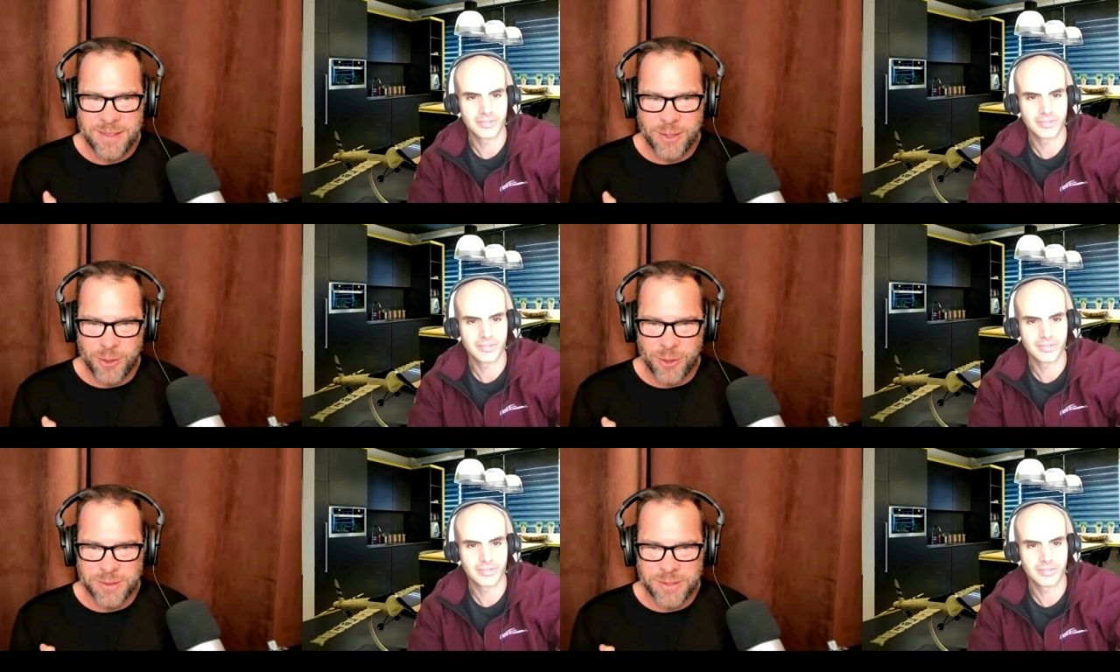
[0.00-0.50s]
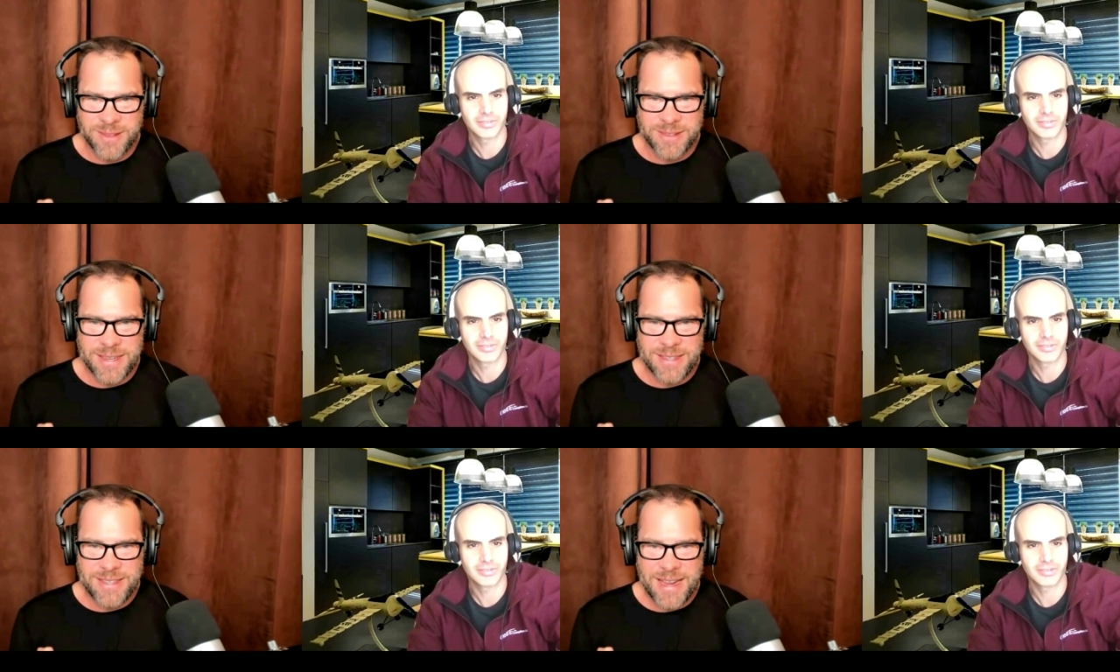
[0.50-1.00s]
Speaker 1: The Cult of the
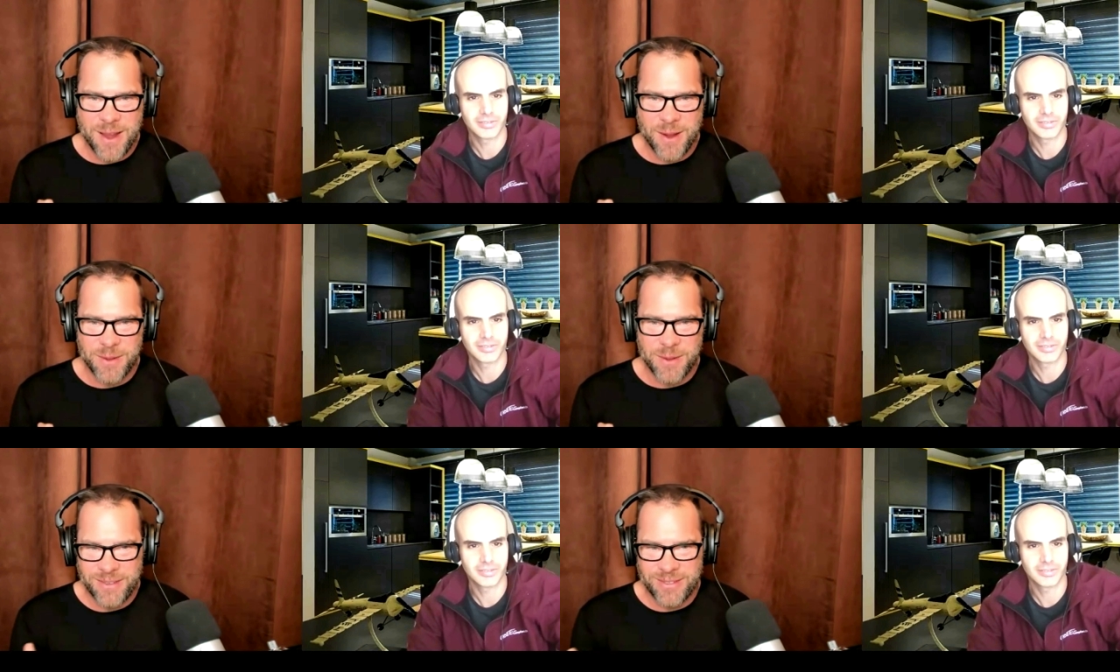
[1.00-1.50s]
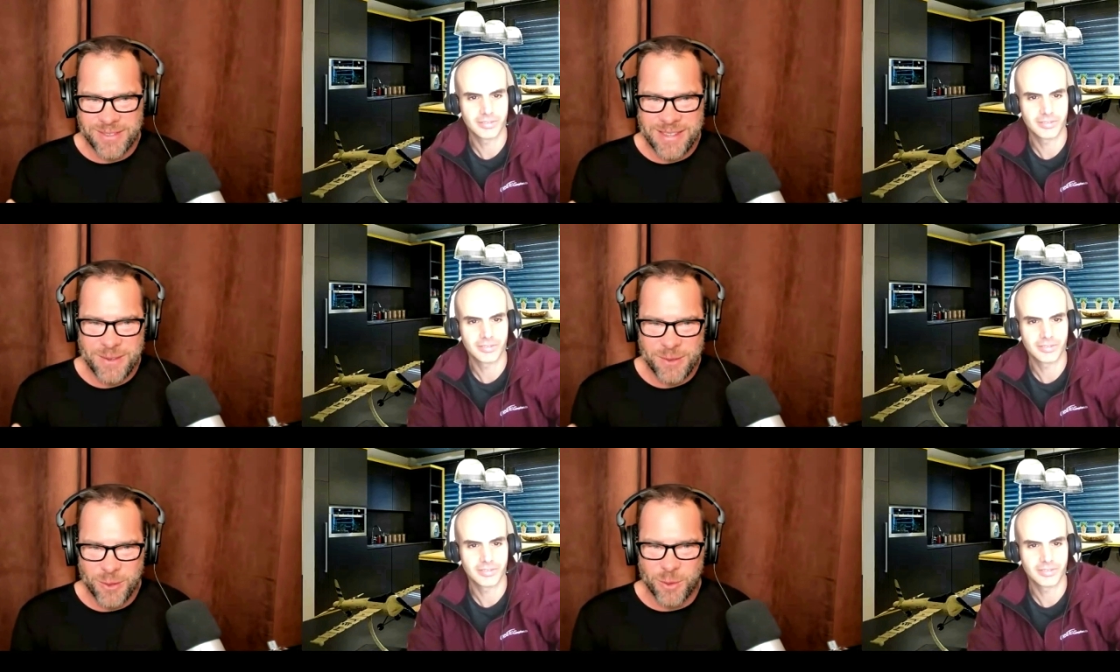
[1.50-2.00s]
Dead Cow, and that's
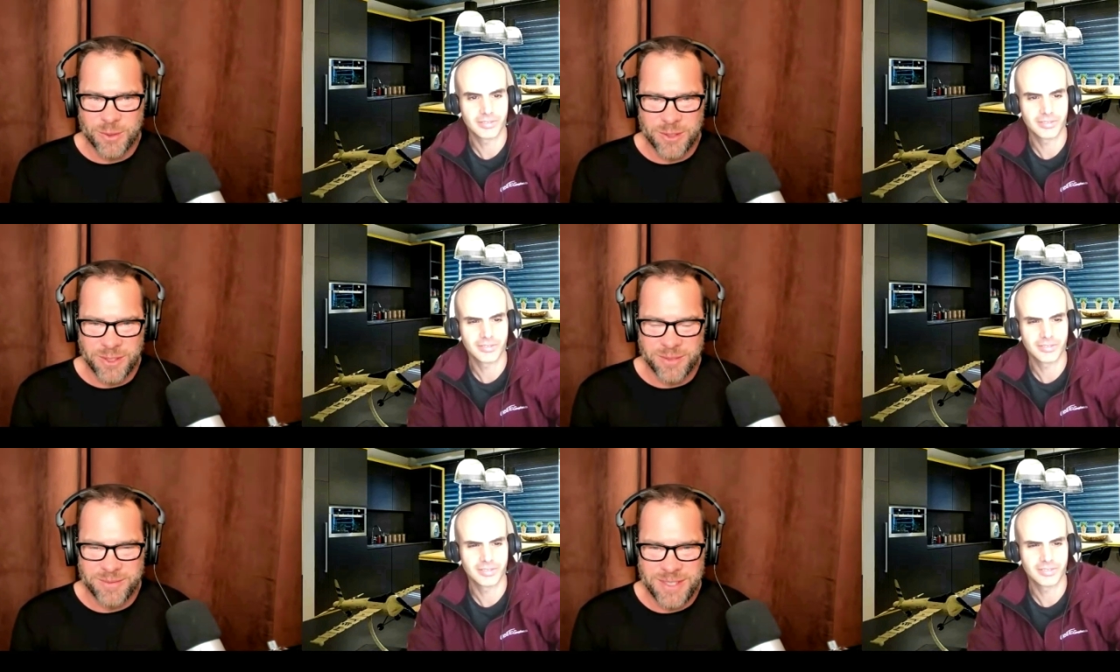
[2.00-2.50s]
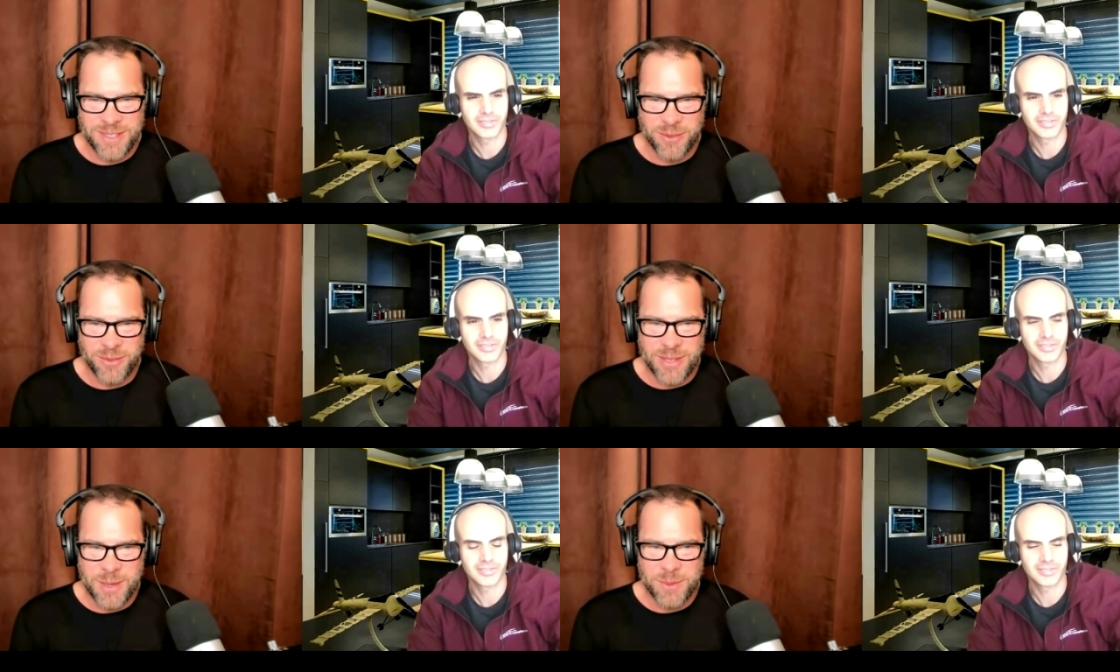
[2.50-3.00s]
like an older, you know,
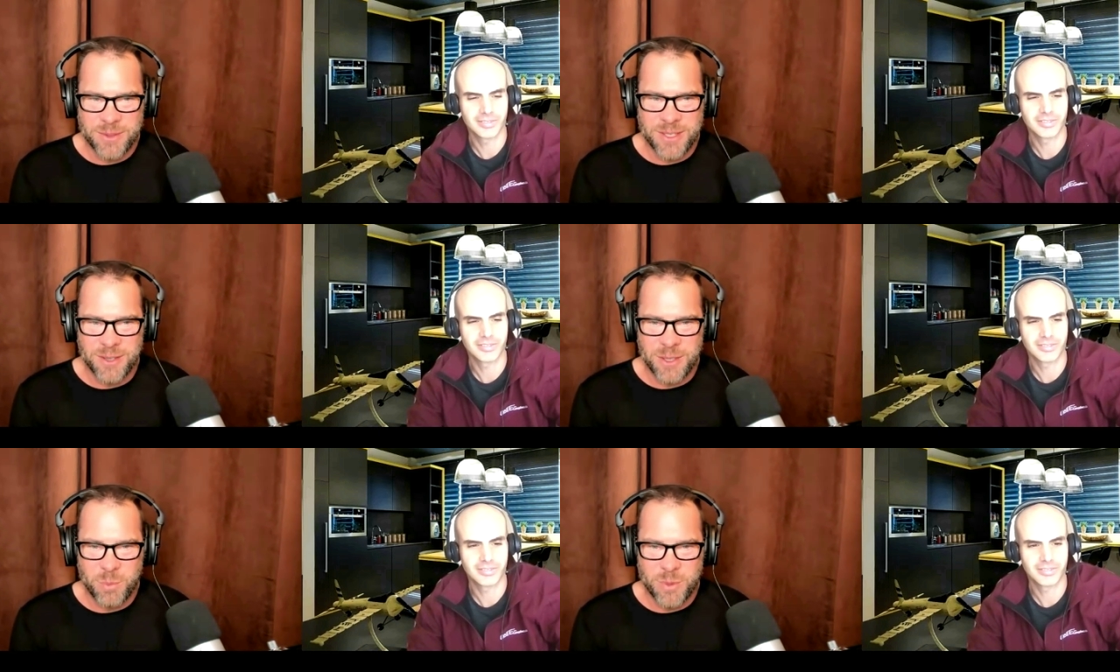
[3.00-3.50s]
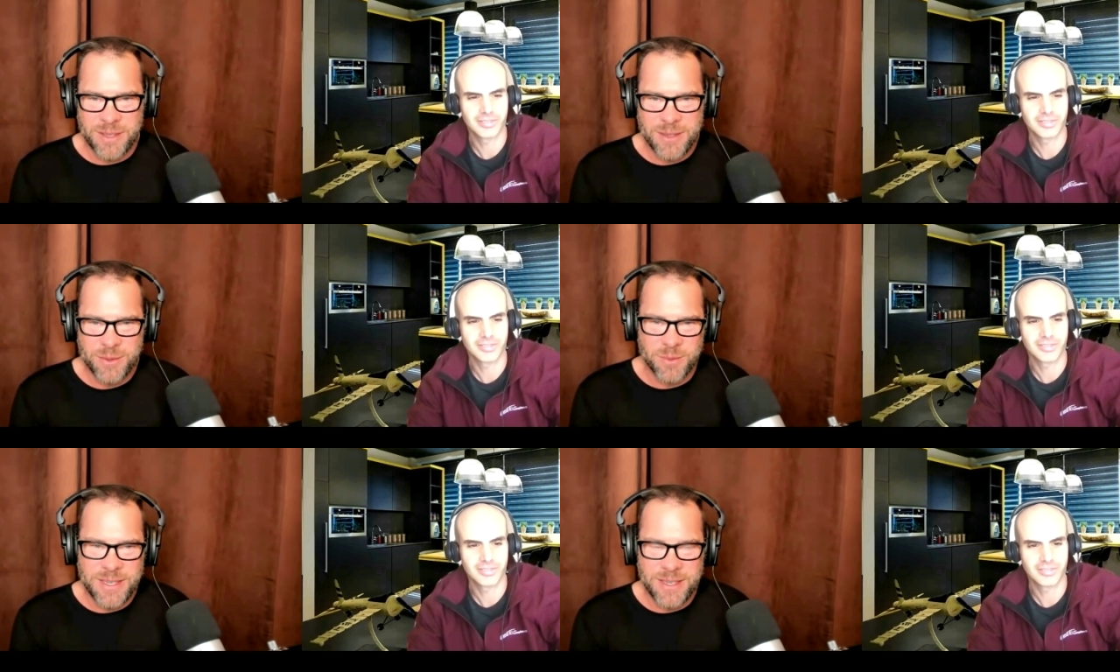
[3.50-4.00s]
cybersecurity book.
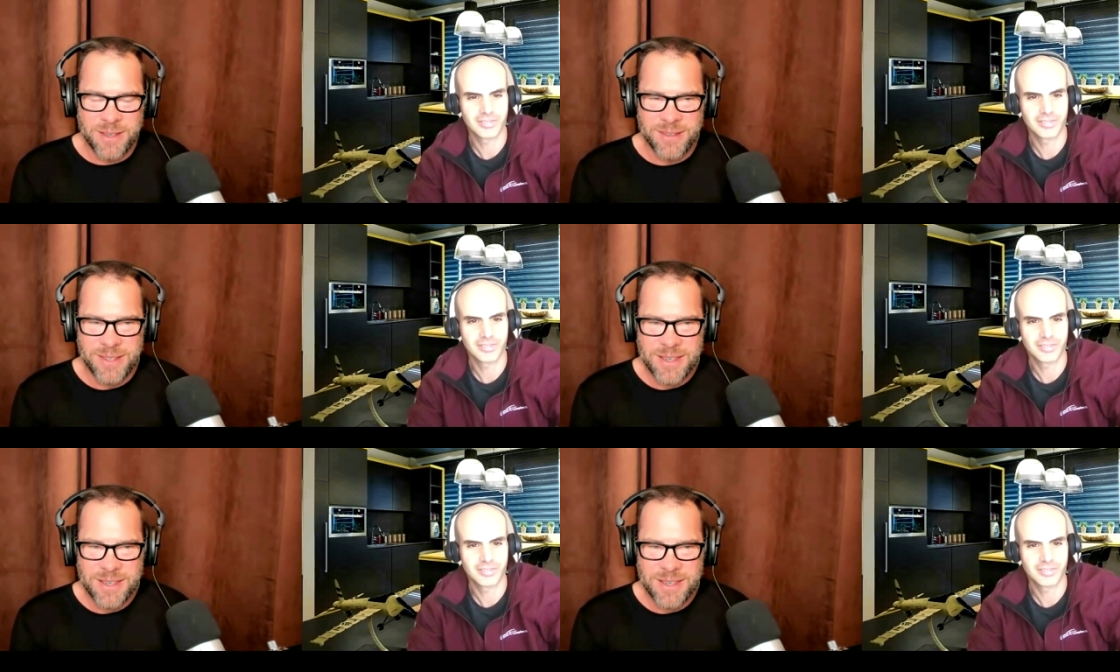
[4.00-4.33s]
He's reading it